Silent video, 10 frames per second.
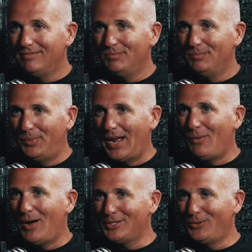but I
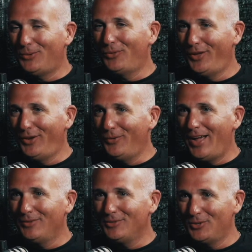watched the whole thing go
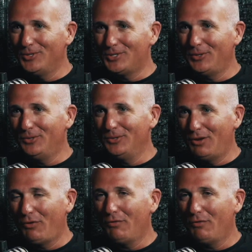down. So it's a little
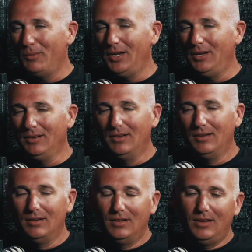different for me.
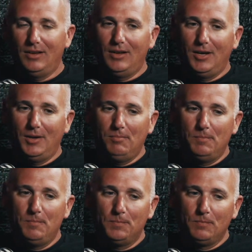
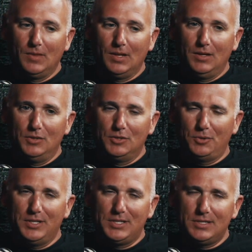So
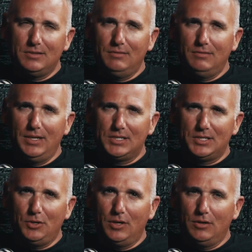it's
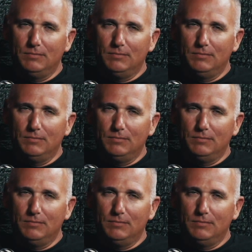still